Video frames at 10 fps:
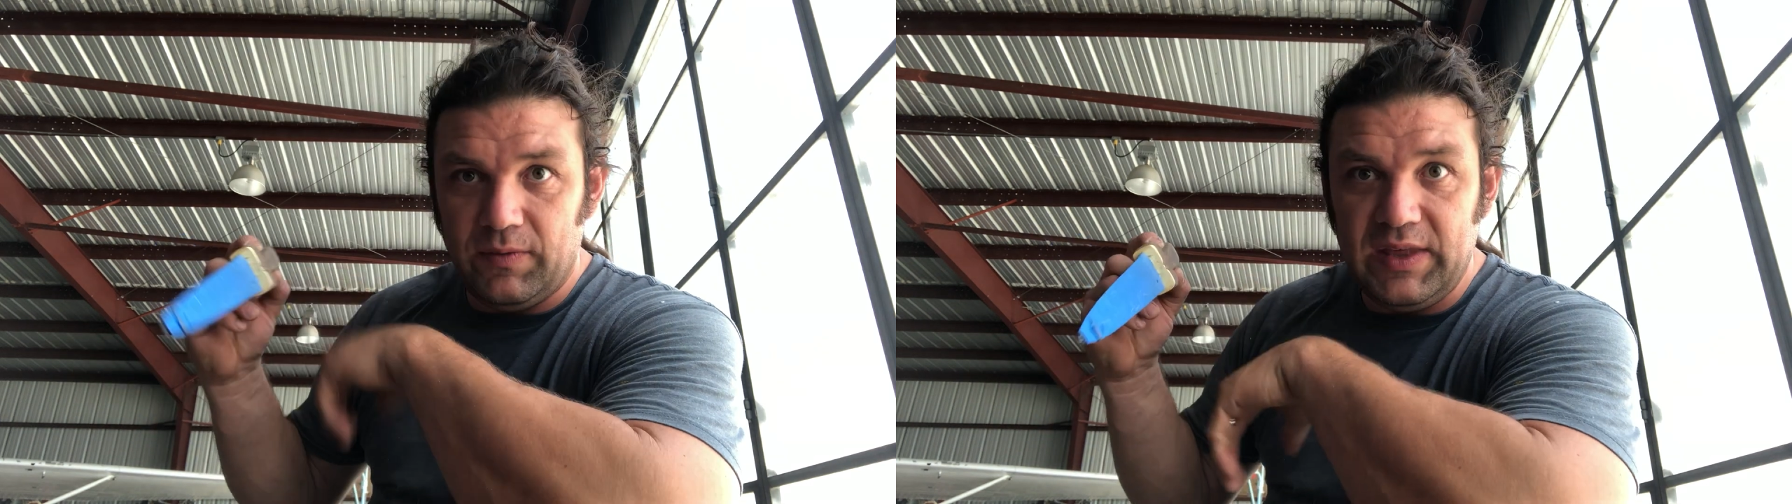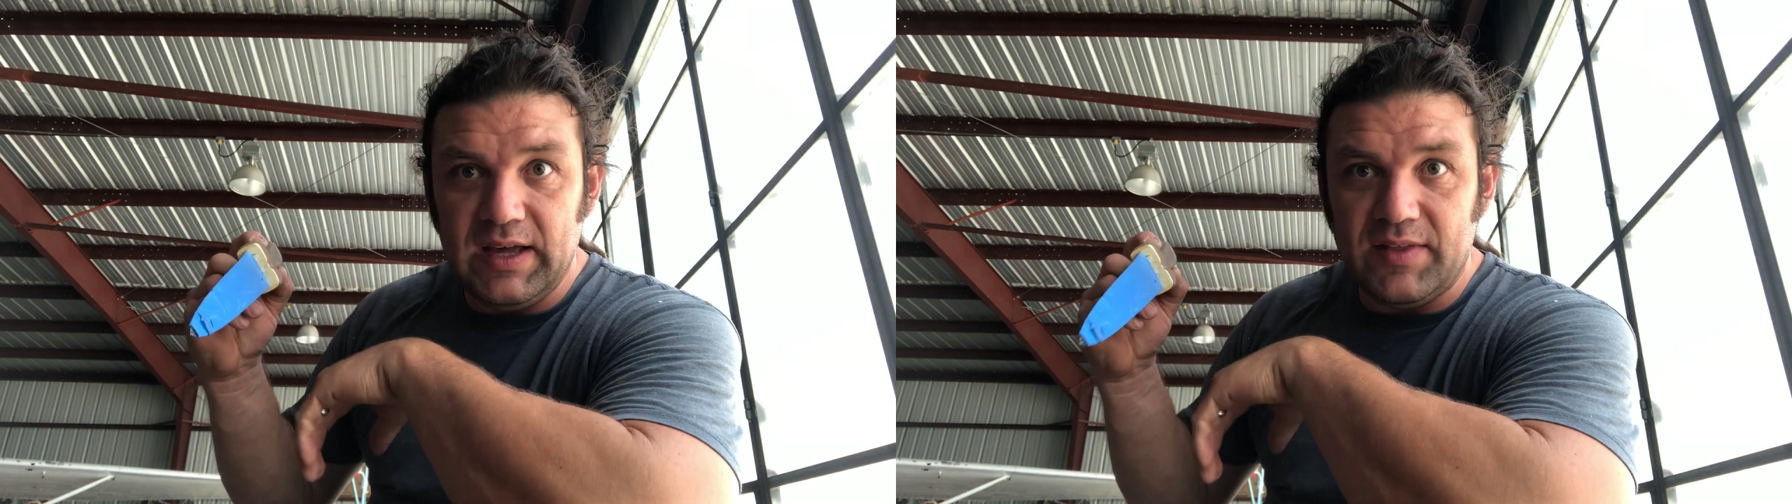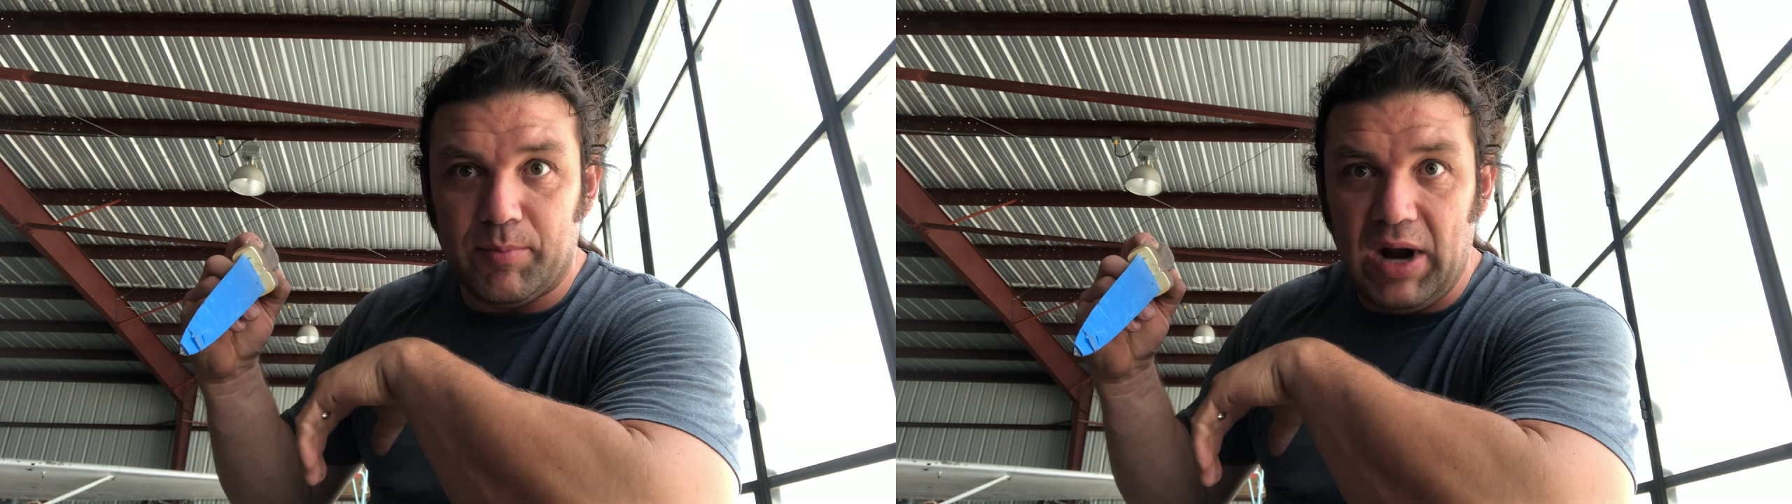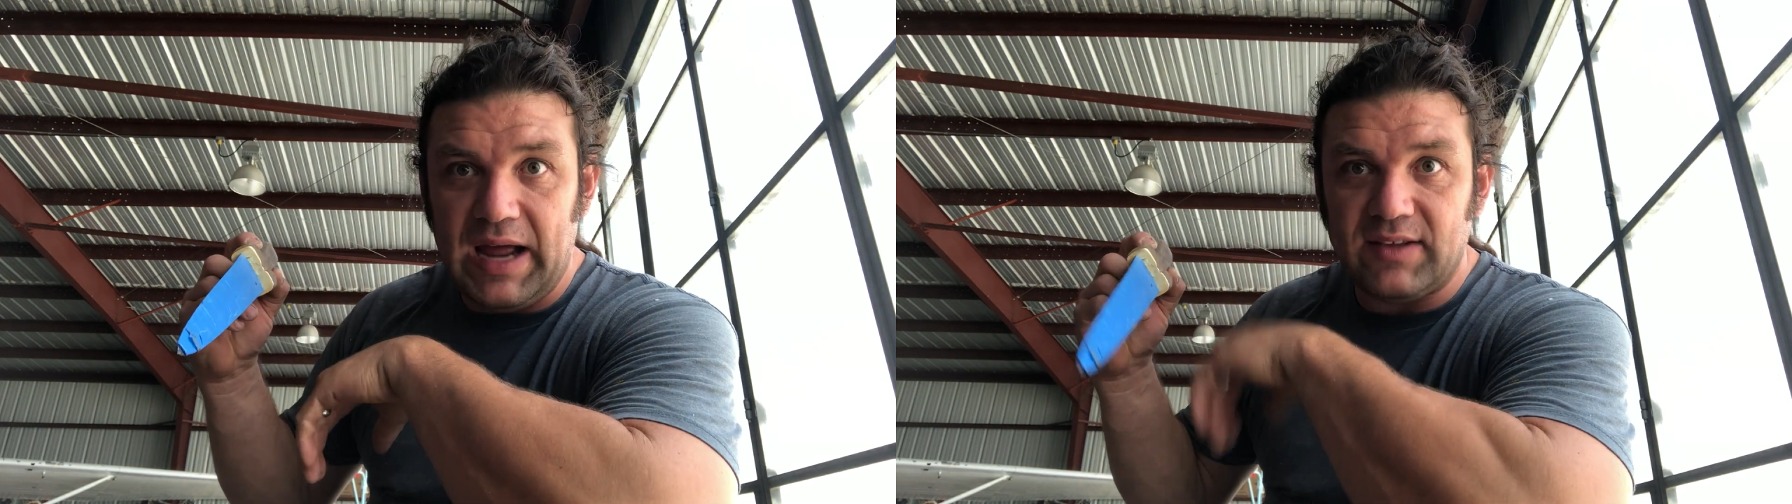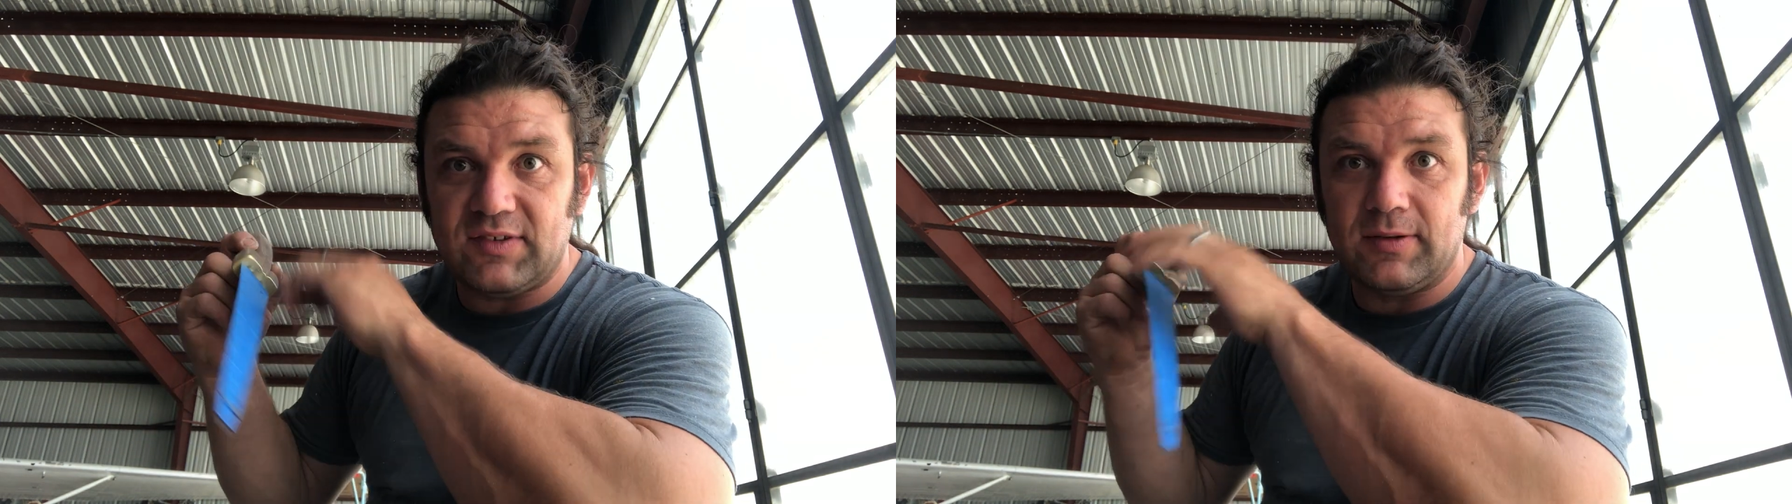the
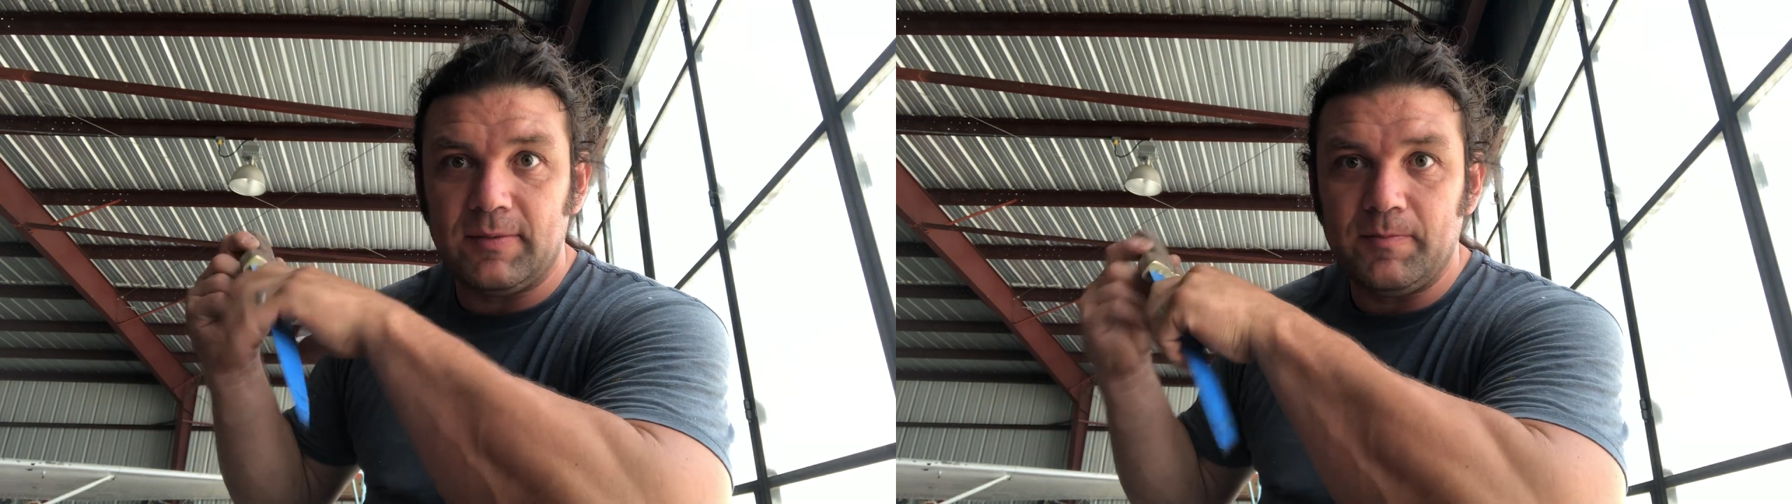brass,